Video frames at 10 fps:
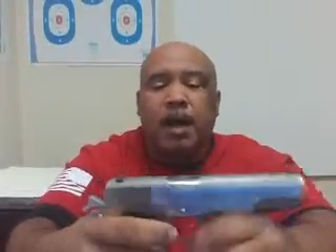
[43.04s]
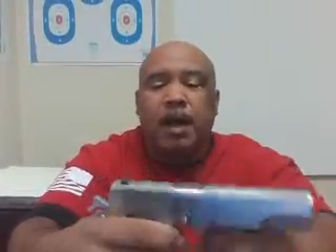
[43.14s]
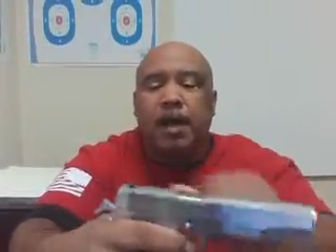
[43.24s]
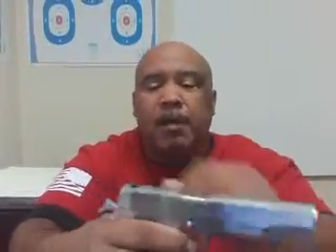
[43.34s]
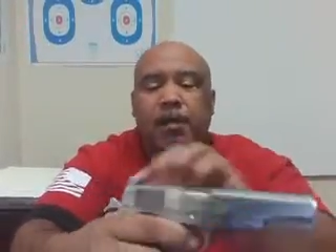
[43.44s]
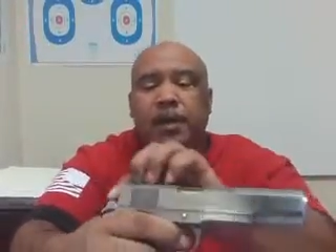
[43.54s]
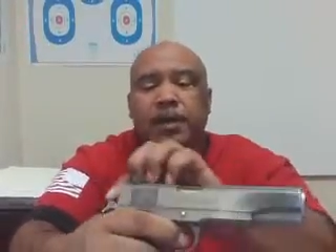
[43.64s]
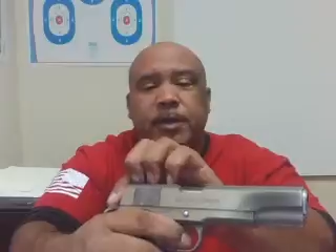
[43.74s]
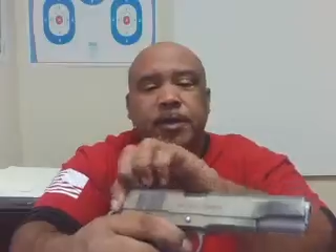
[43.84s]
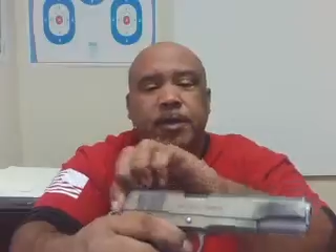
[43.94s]
I bought
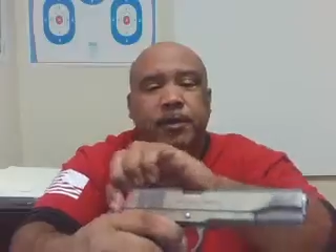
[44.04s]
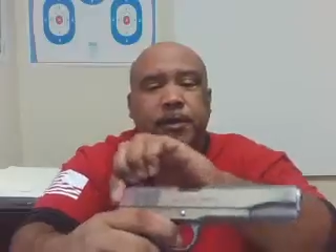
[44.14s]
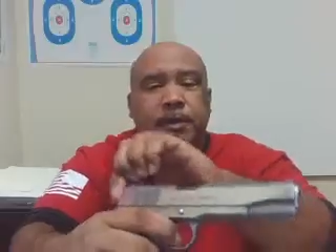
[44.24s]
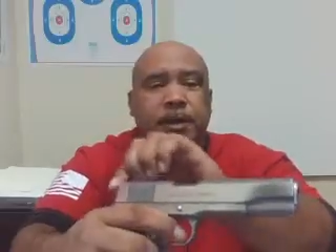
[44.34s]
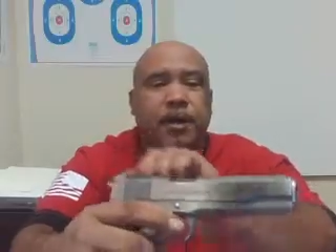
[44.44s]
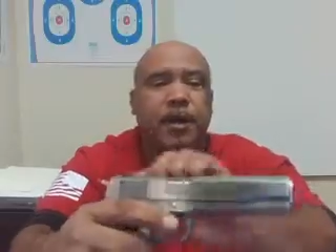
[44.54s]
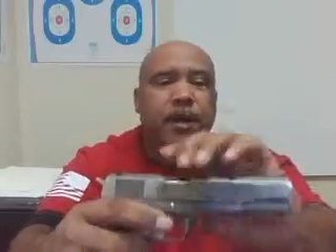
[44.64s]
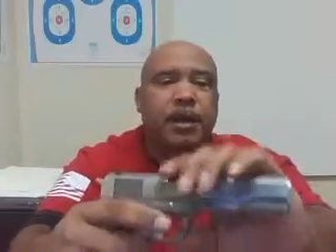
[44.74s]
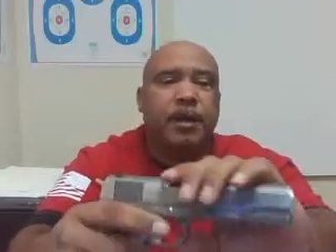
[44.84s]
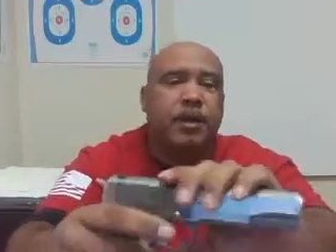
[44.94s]
this used
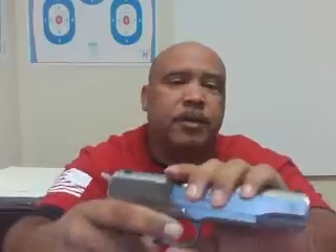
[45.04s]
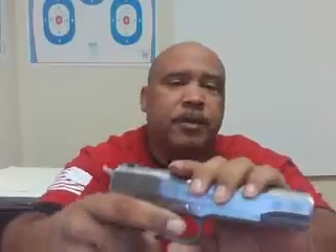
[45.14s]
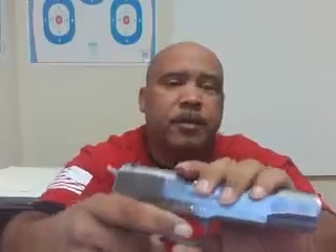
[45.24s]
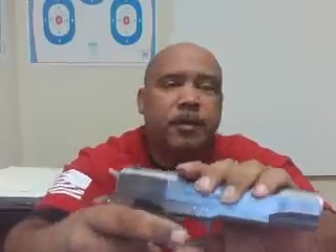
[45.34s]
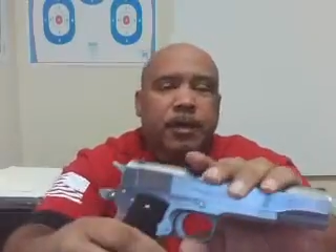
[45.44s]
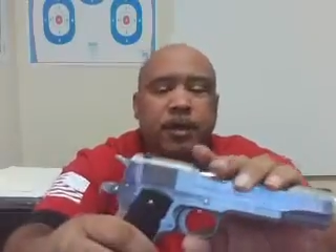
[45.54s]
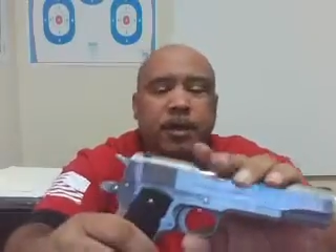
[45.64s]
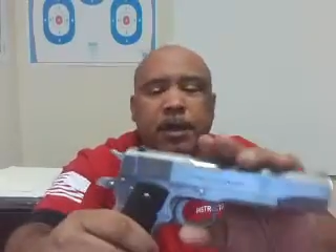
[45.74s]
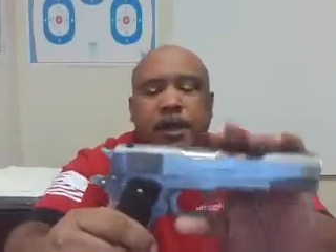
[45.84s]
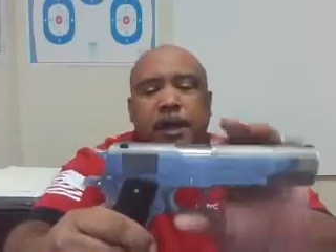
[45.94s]
at a gun
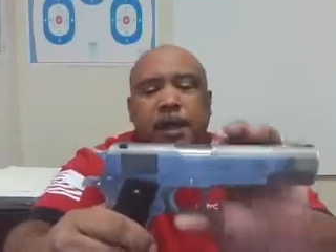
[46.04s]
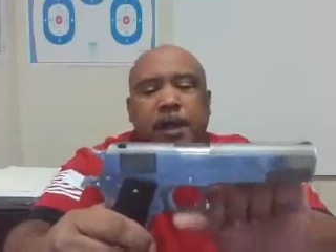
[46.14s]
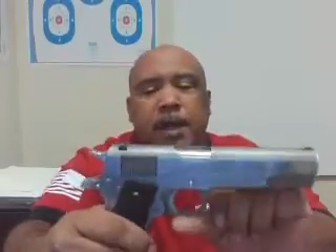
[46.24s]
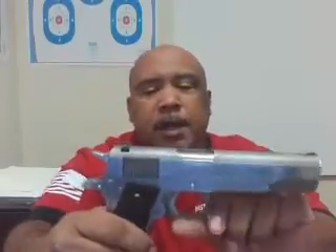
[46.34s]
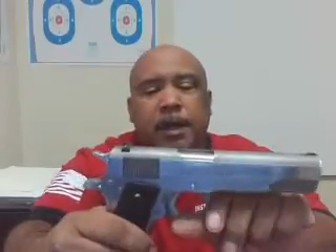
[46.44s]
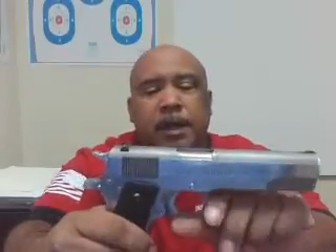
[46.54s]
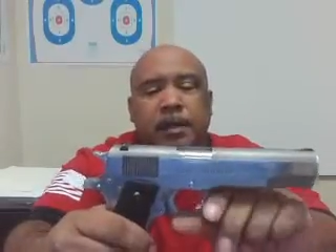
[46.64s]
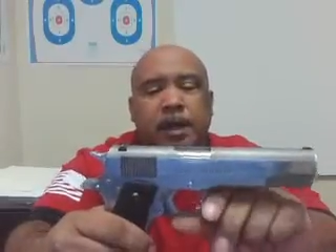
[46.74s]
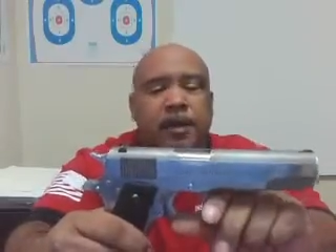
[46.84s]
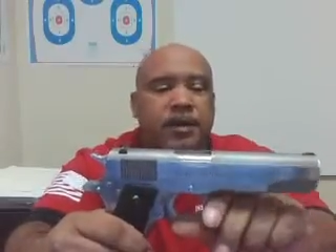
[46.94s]
store
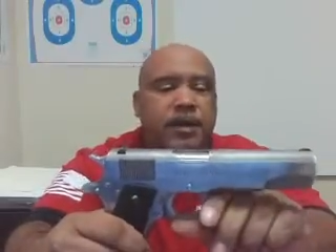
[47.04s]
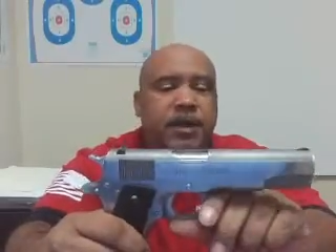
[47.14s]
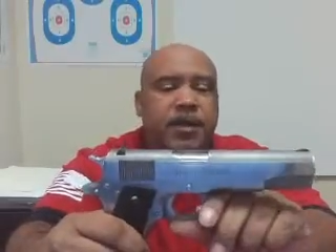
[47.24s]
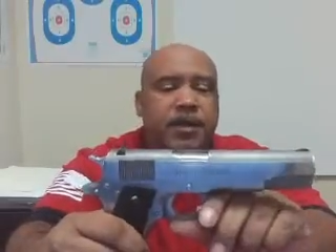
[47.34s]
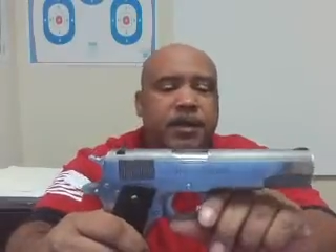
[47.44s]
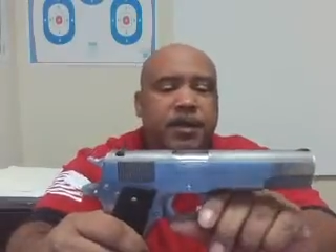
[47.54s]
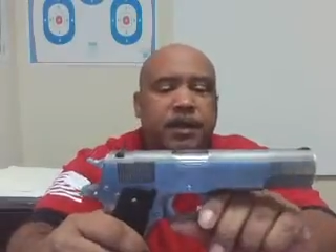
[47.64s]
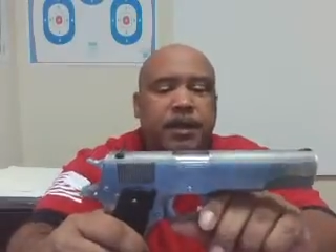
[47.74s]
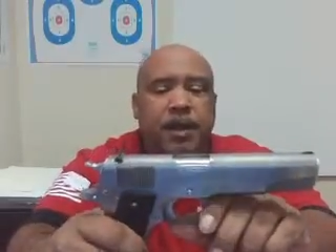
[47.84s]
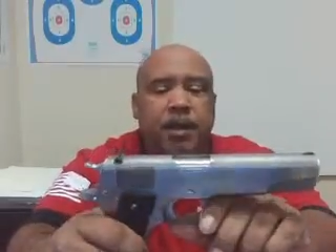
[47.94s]
in Austin, Texas,
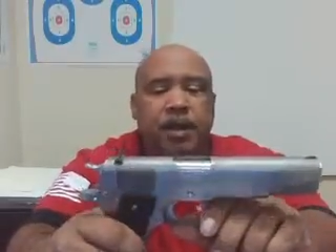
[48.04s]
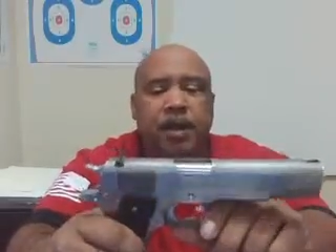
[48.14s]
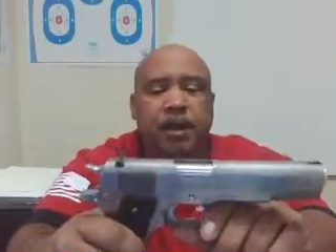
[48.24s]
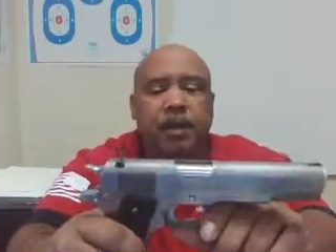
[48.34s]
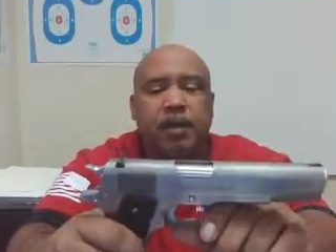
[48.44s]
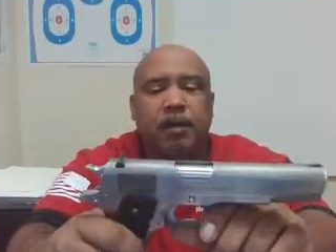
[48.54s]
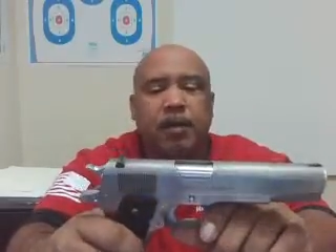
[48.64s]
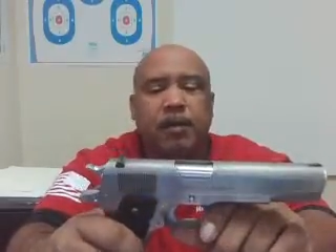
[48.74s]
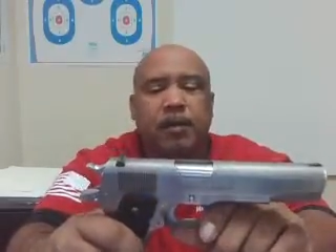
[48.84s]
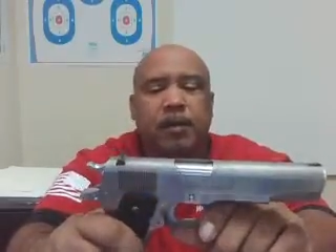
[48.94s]

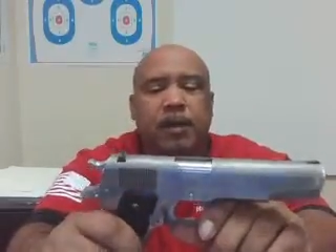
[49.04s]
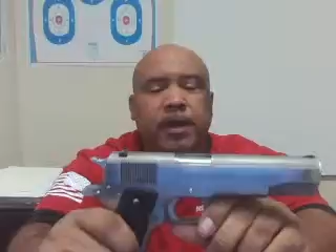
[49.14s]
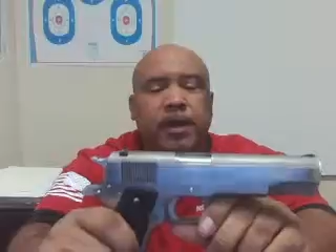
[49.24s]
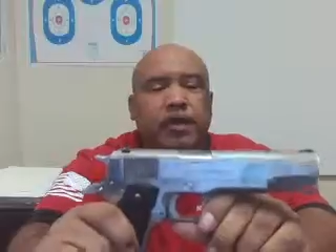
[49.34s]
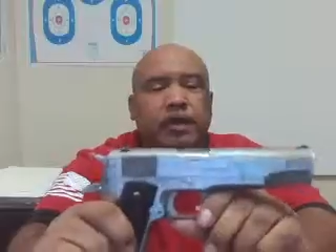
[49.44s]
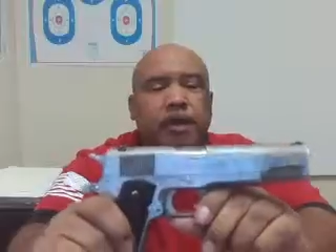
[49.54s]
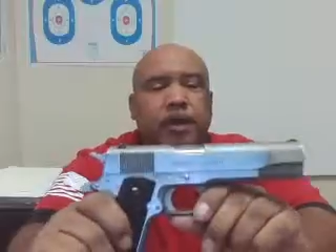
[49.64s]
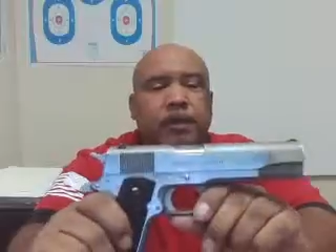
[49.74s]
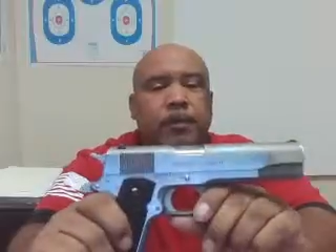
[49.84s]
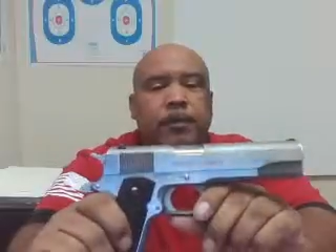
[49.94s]
about 3 years
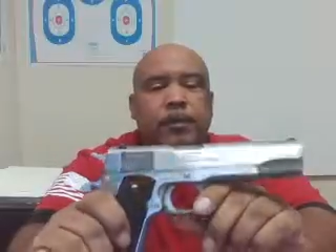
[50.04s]
ago.